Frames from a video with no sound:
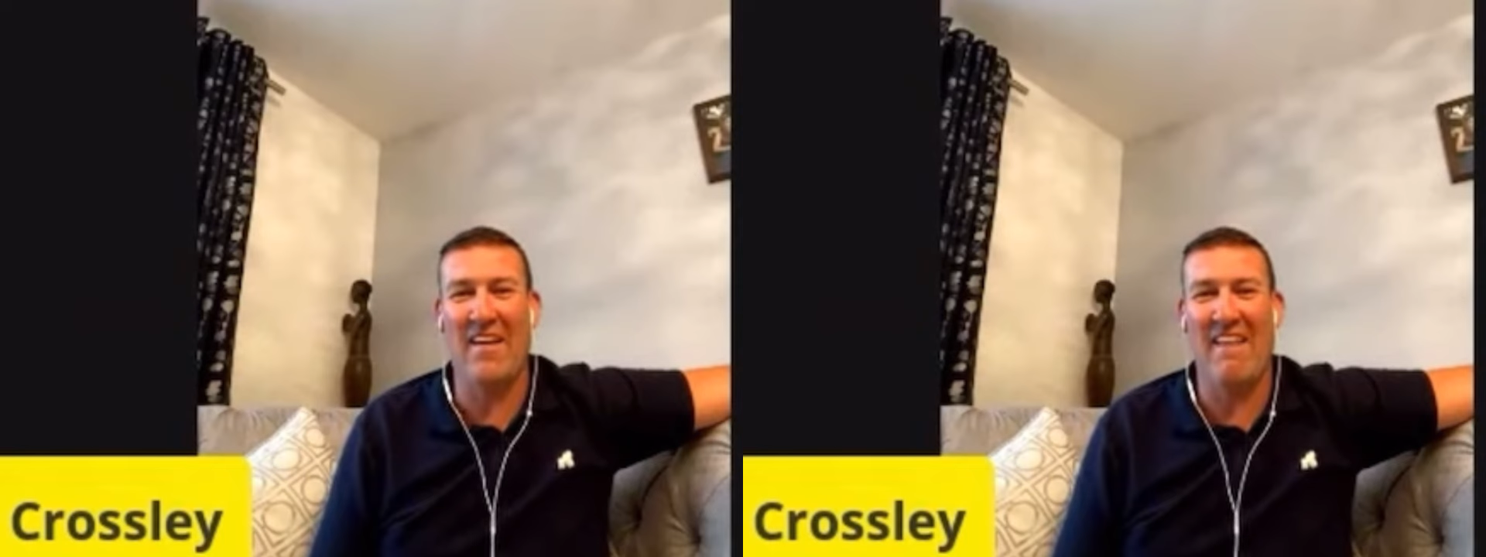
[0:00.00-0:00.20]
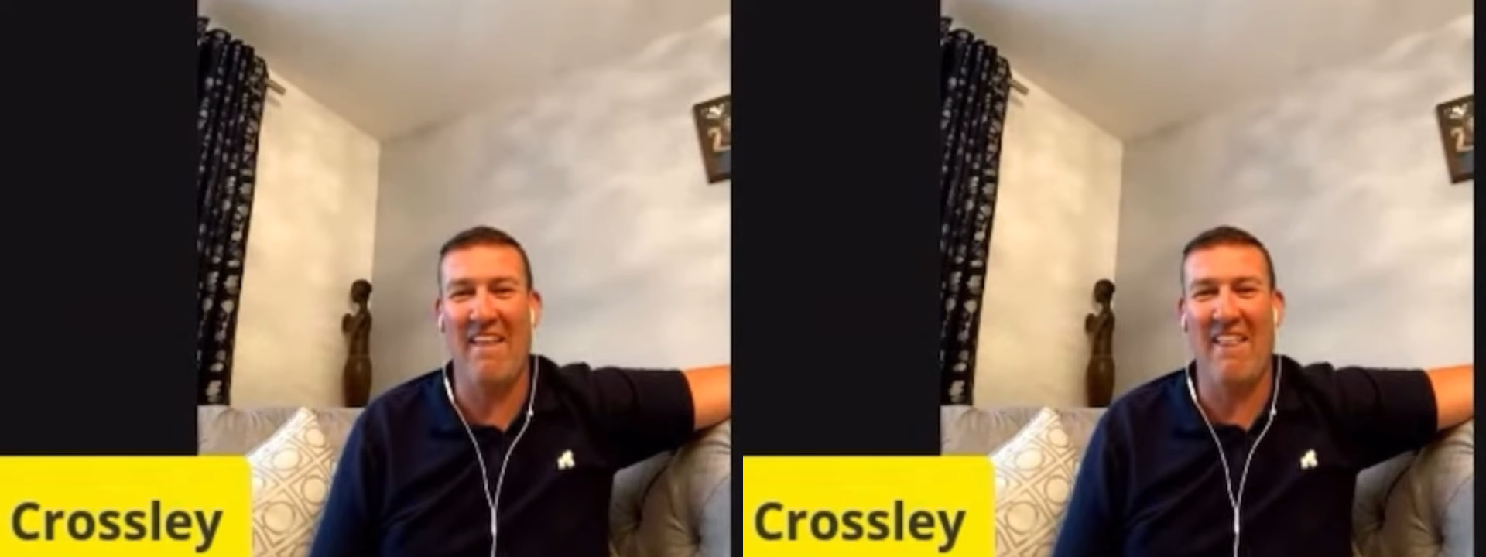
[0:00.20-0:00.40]

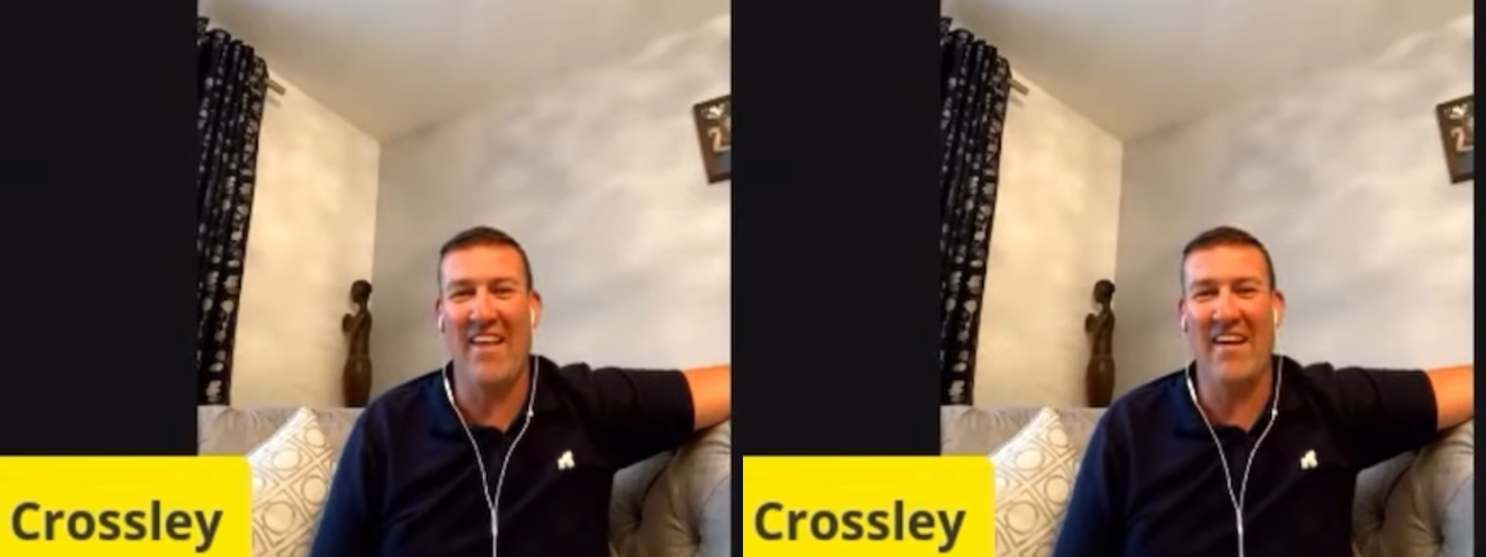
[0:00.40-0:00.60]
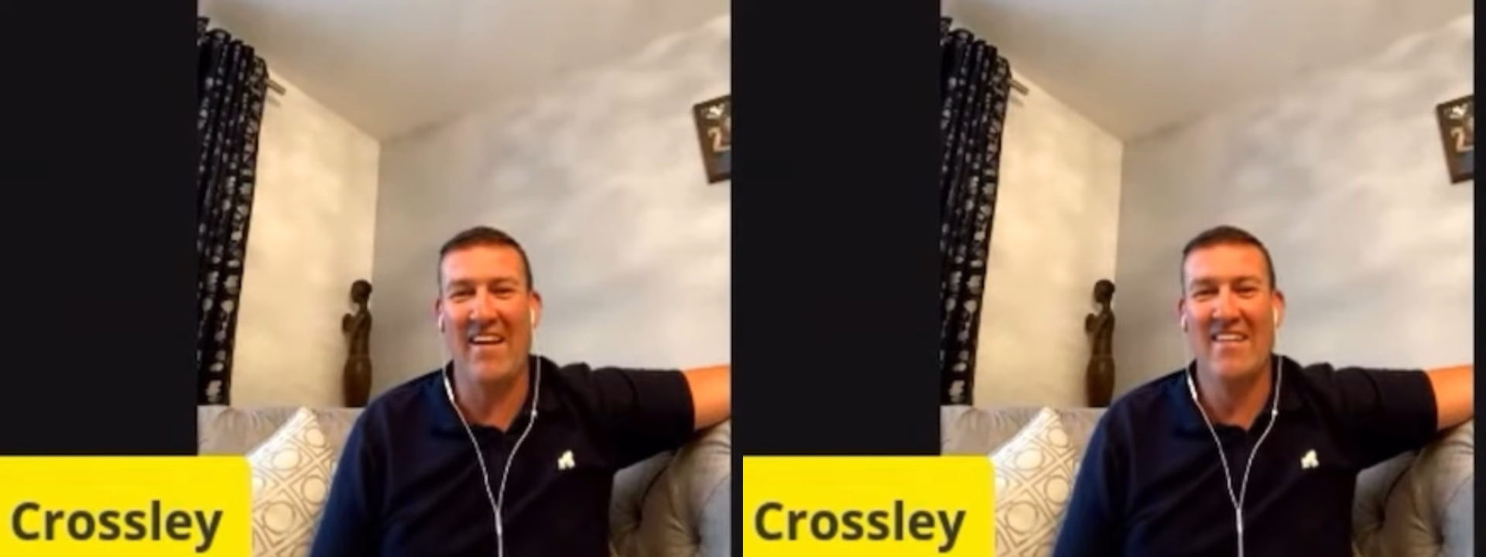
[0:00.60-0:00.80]
Much,
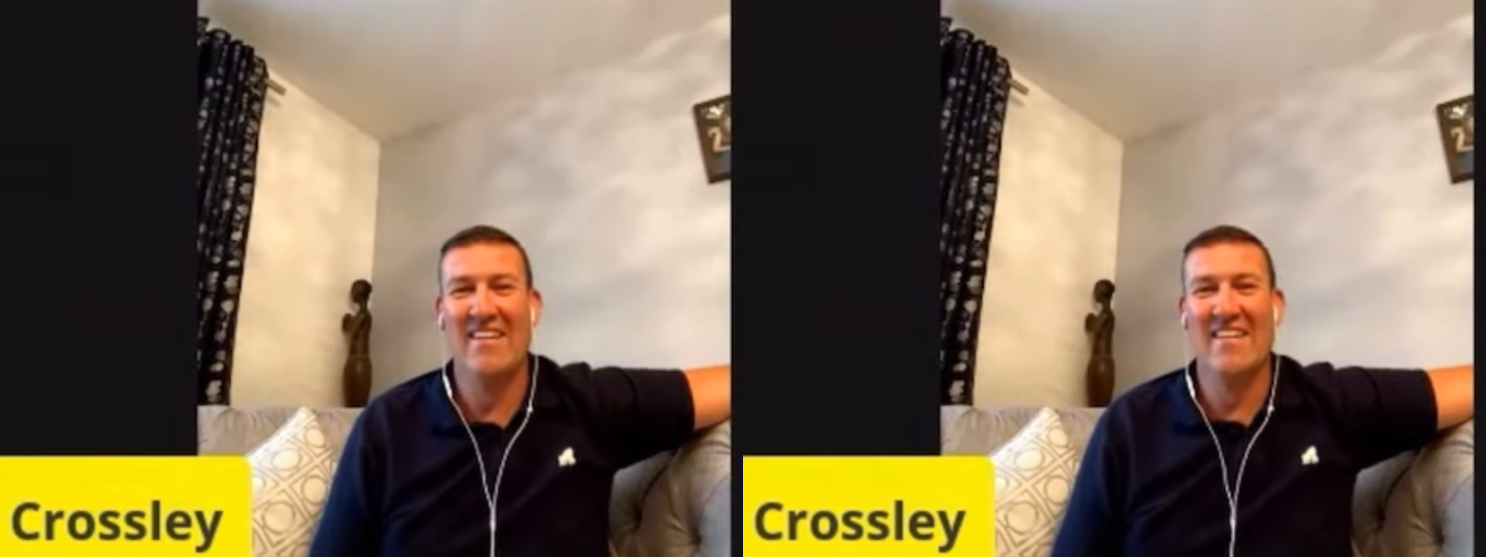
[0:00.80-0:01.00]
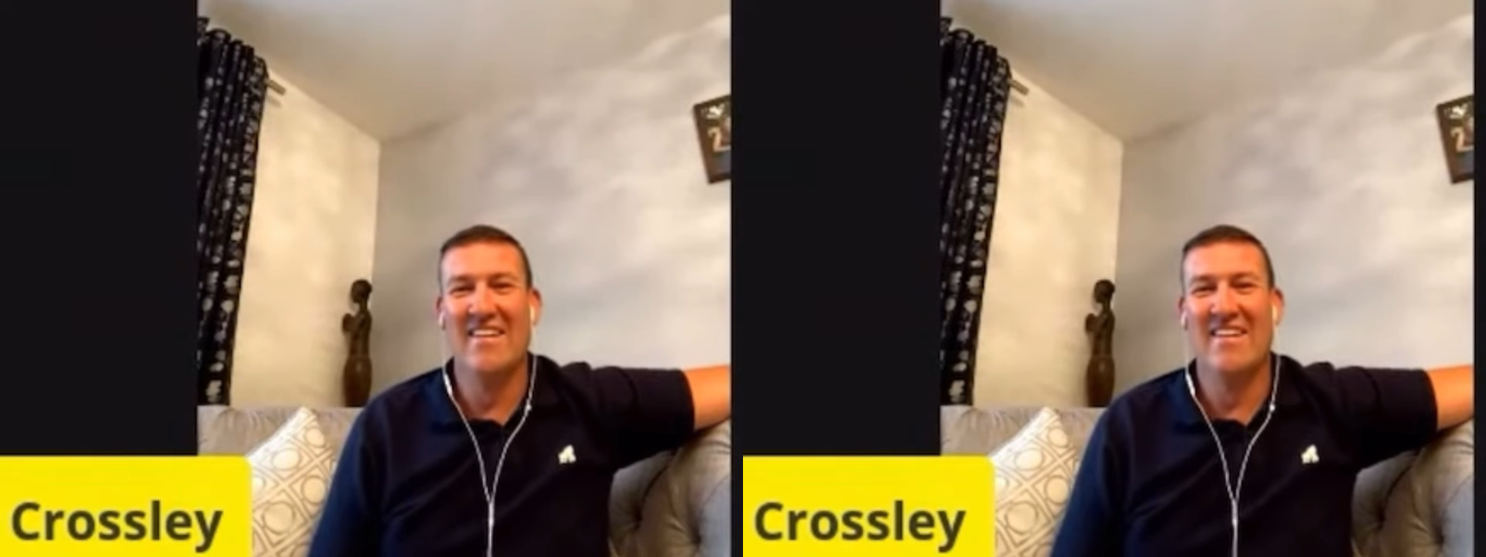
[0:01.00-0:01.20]
yeah, I
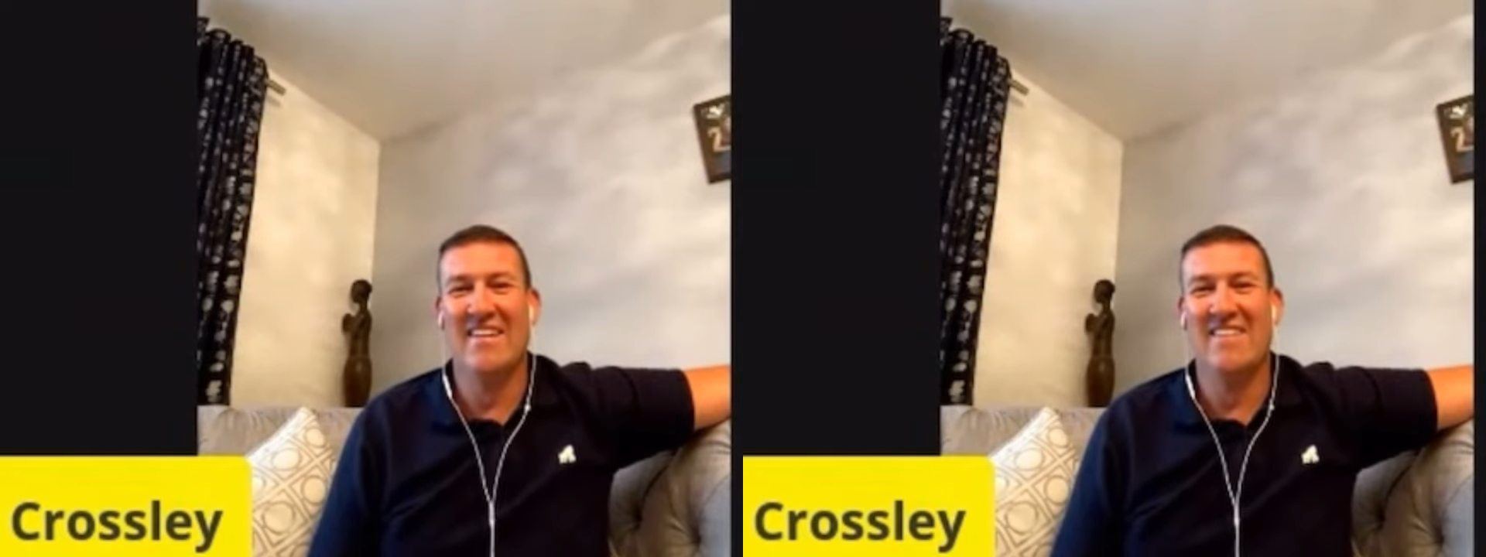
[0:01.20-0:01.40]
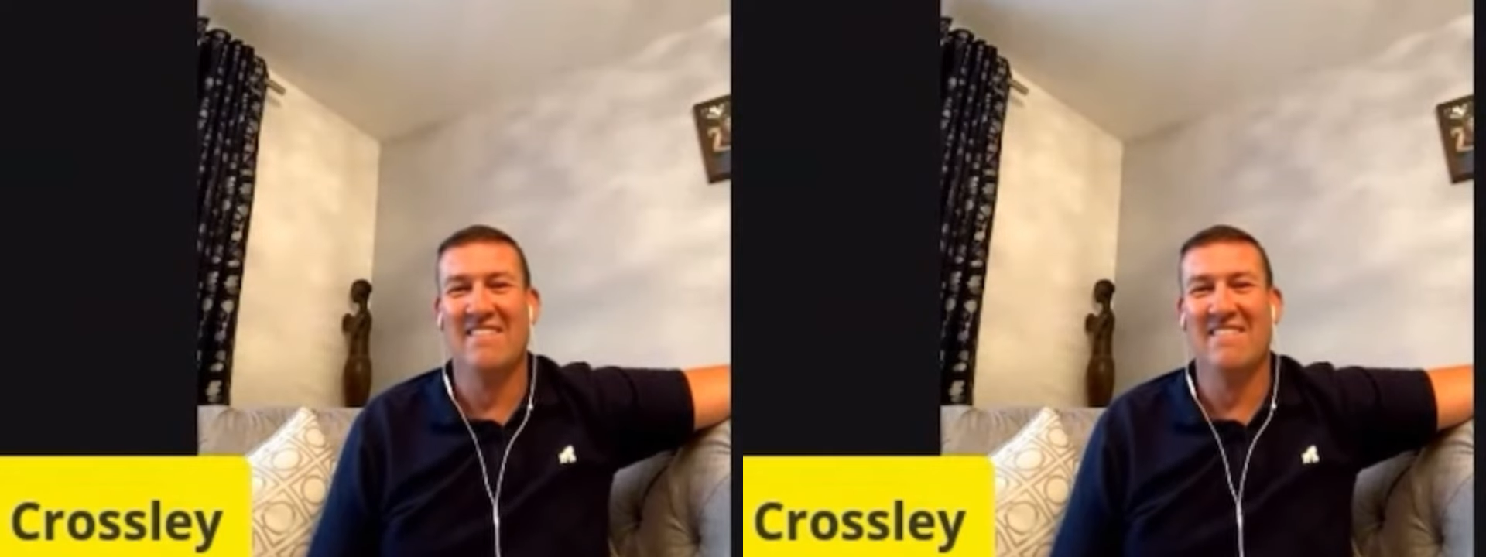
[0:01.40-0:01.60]
think you do a
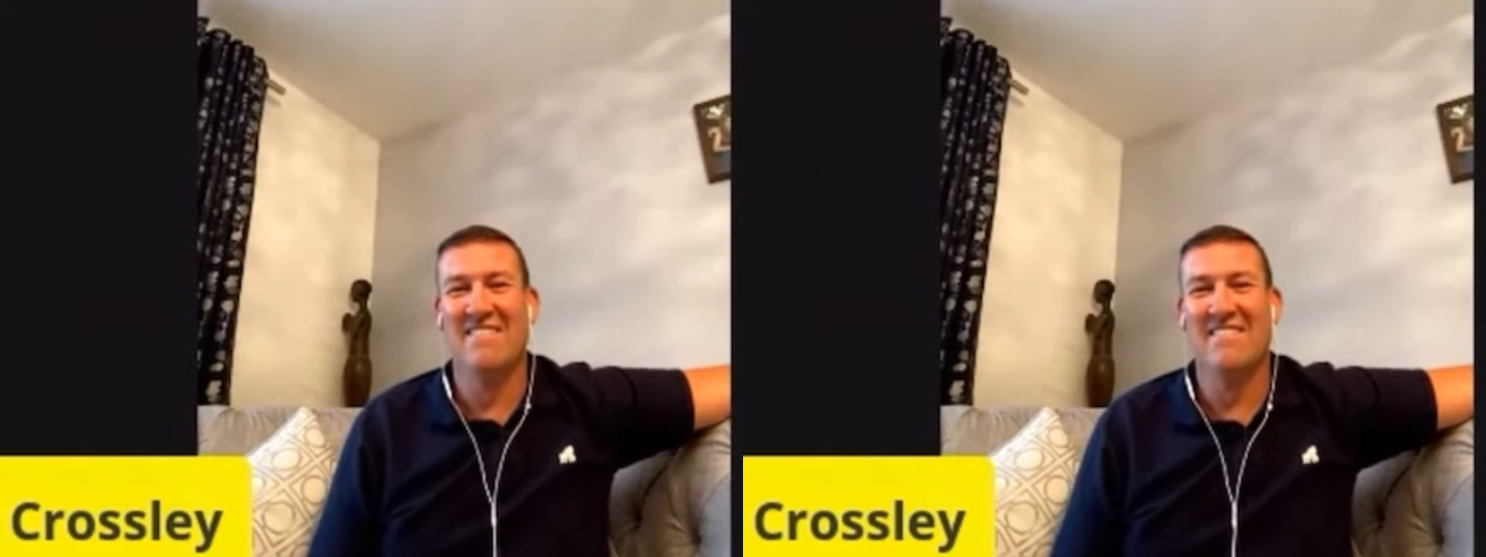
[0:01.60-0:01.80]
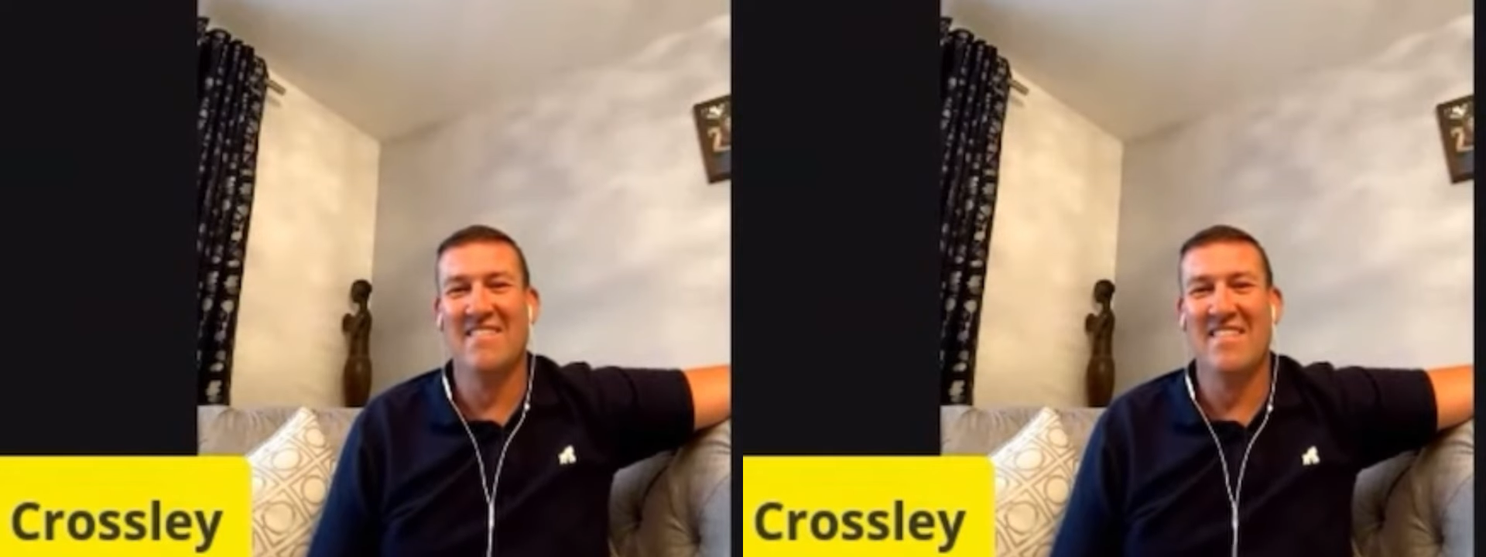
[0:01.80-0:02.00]
good
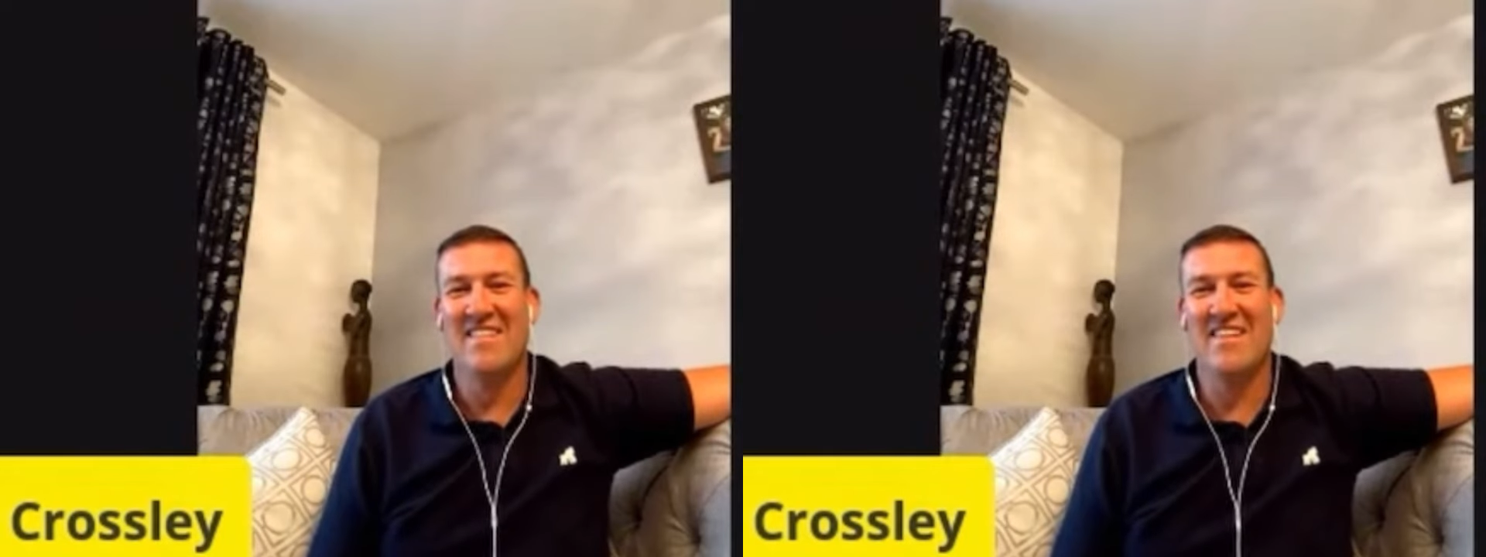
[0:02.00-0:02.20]
job.